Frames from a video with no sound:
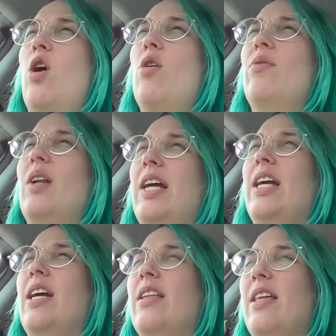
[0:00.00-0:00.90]

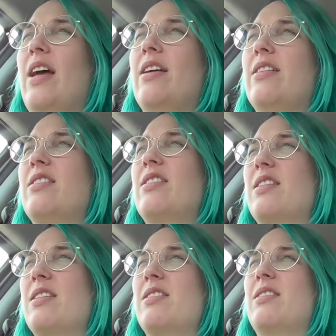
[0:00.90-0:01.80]
Hopefully that
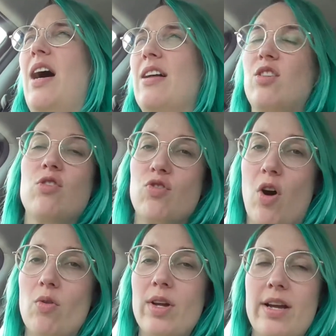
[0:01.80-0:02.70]
starts
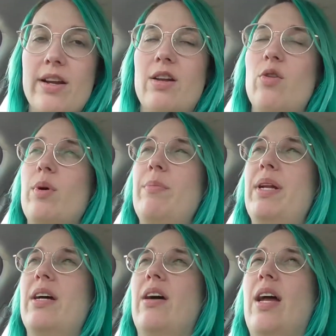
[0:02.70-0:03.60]
controlling it a little
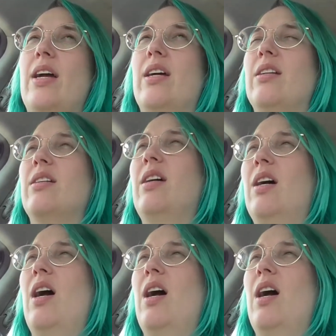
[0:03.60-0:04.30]
bit better, and